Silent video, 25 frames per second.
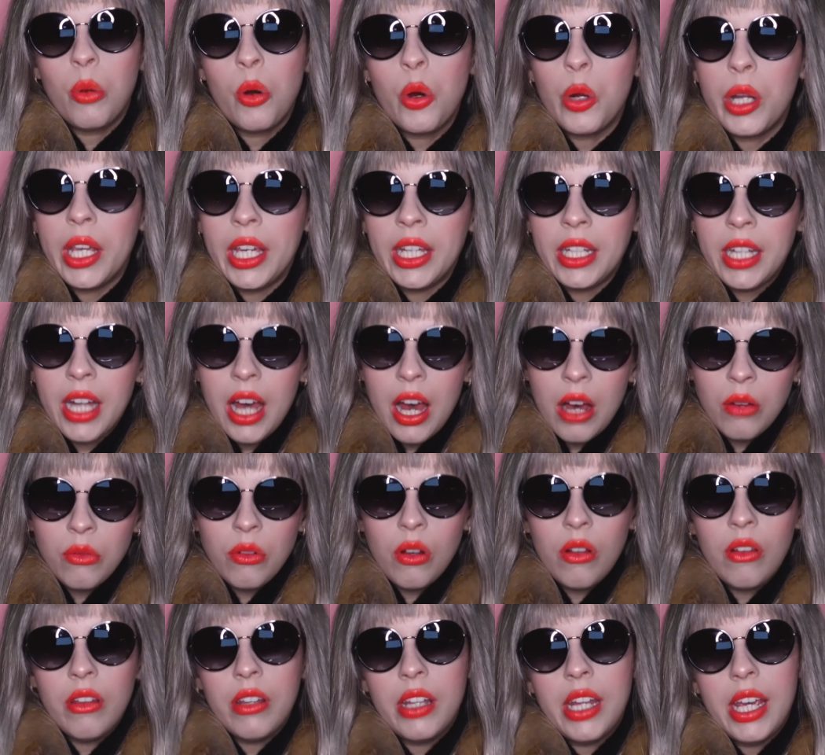pouring down
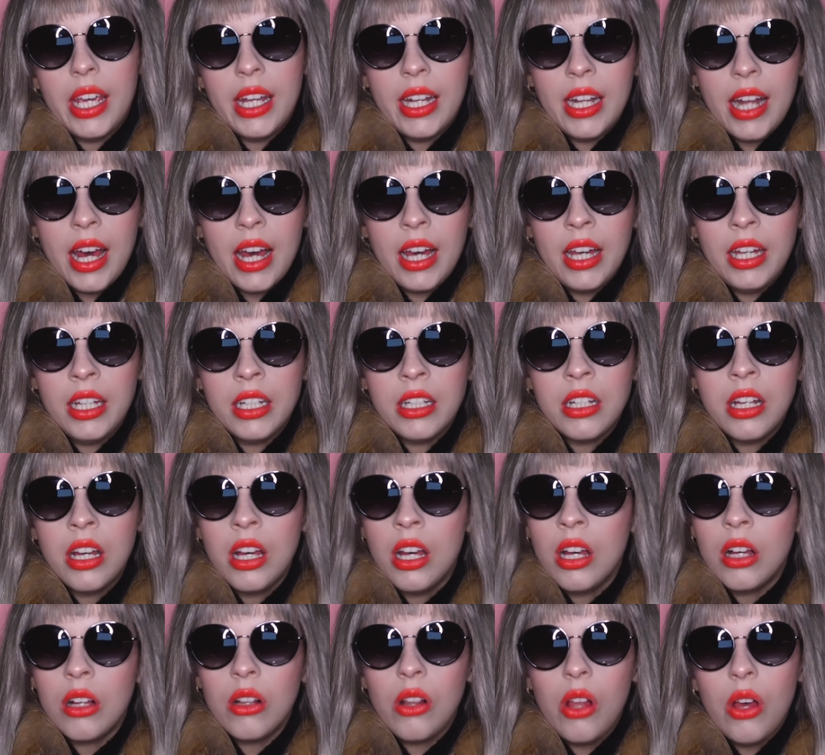all day and night,
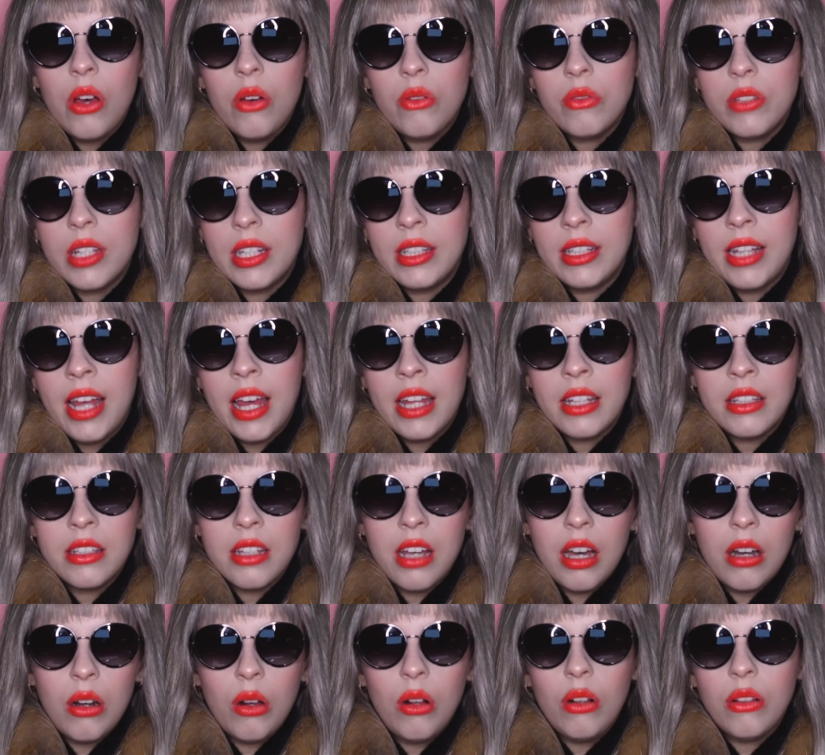clothes and tents
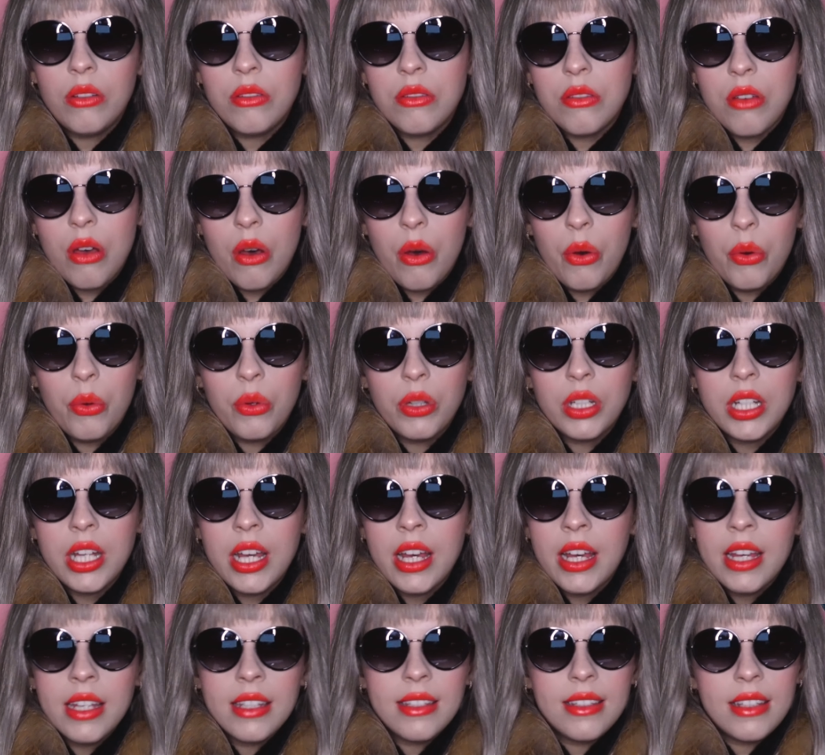are all soaked,
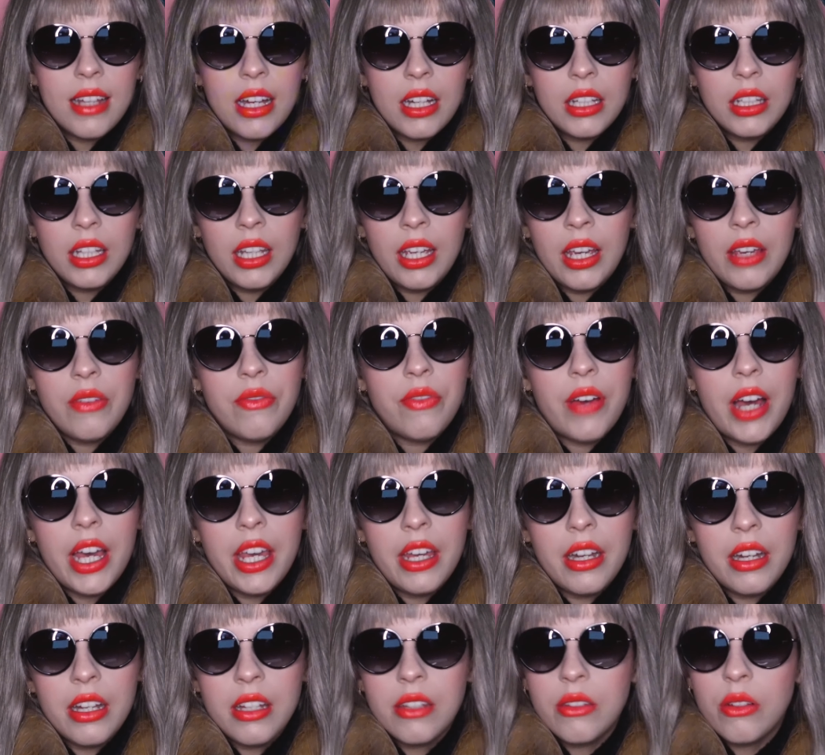starting a
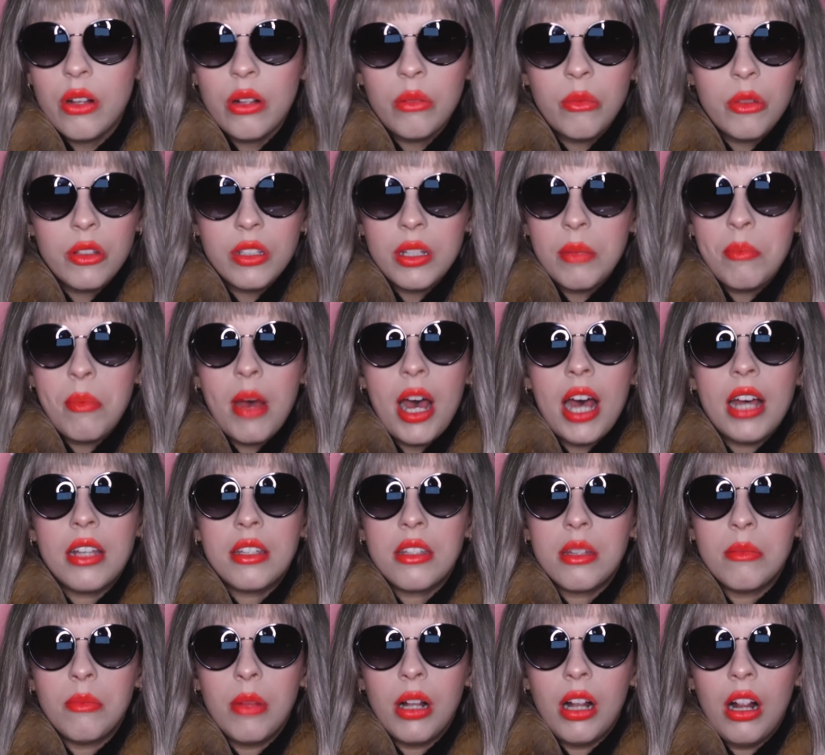fire is almost
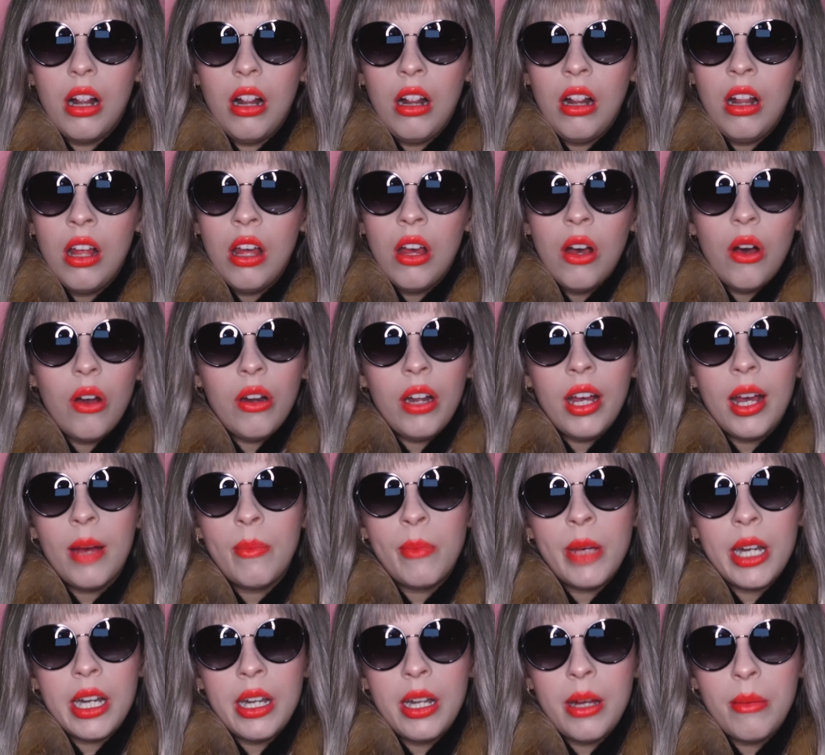impossible. On
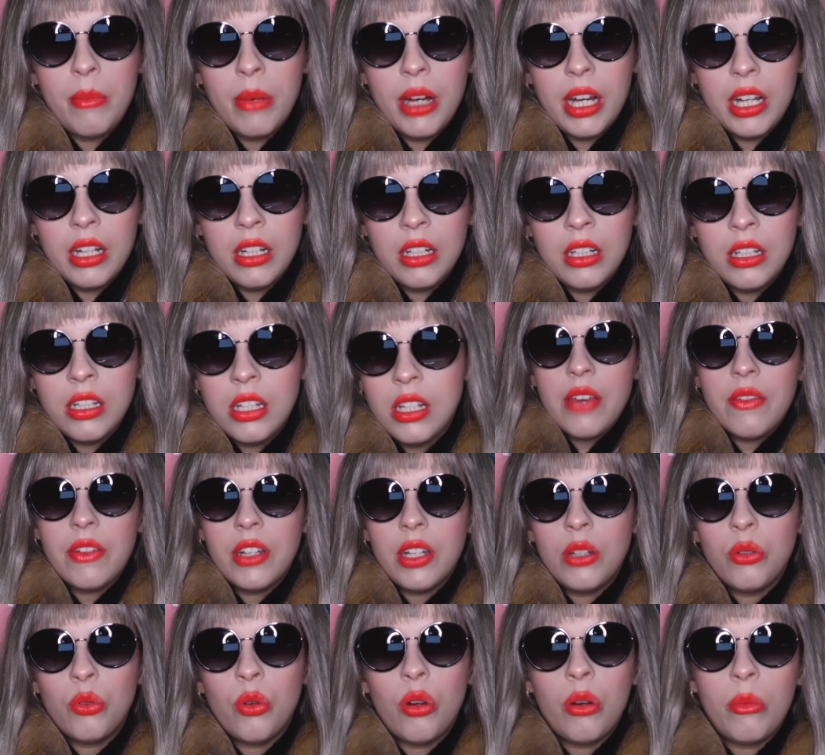Khamar-Daban,
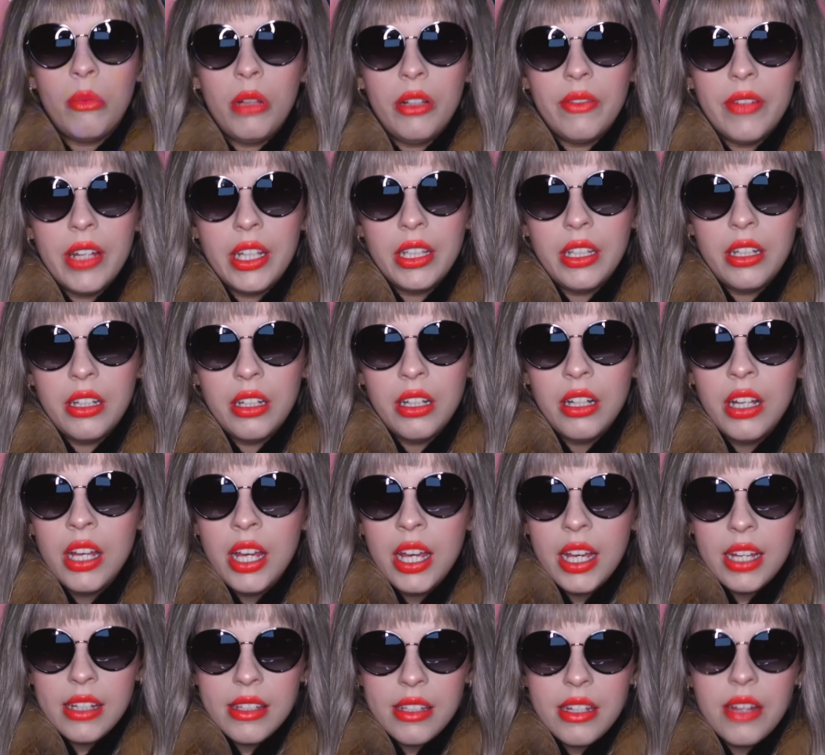even in normal weather,
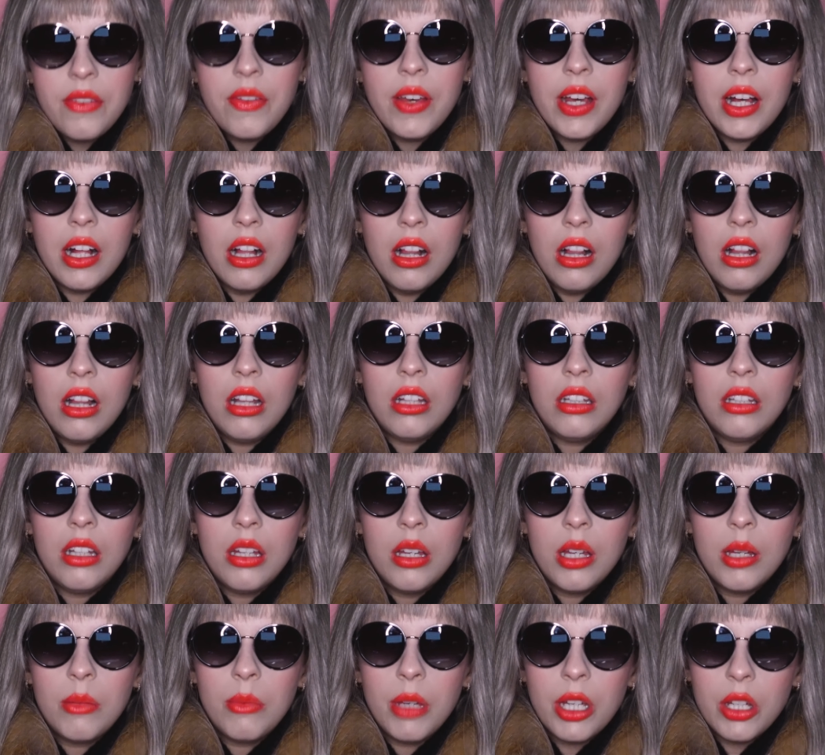it's difficult
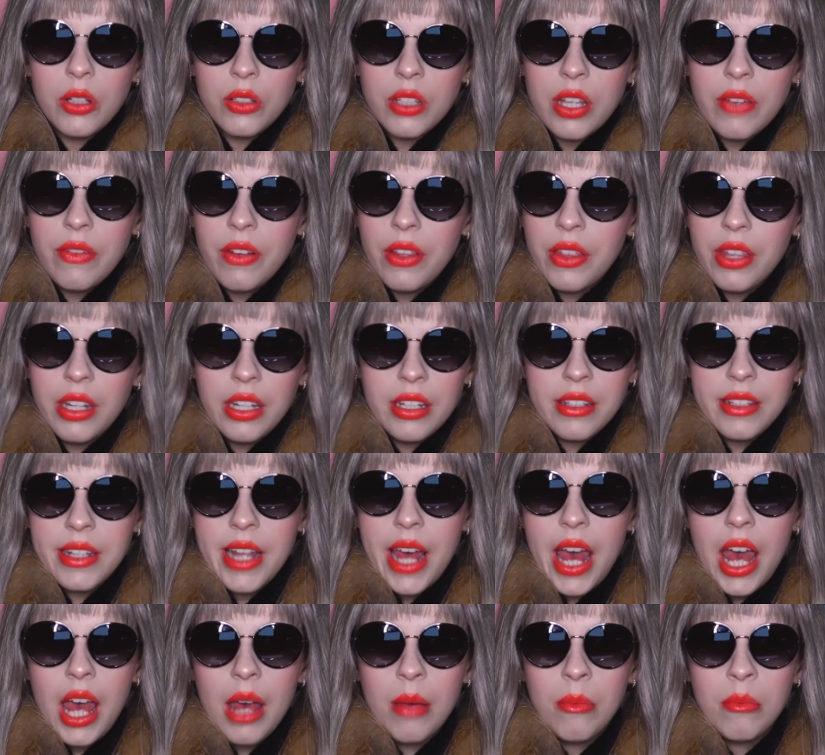because everything is
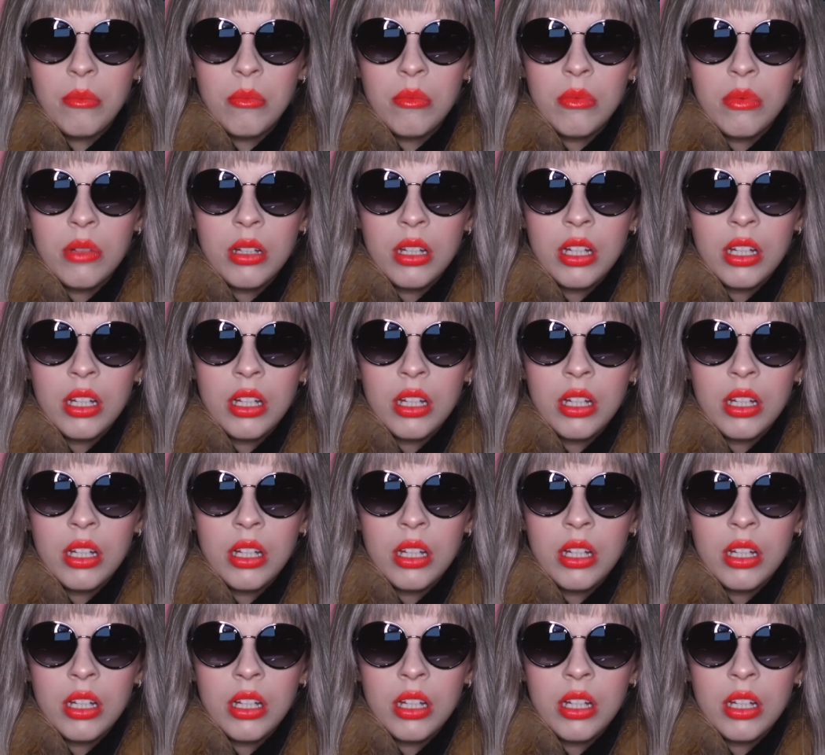damp.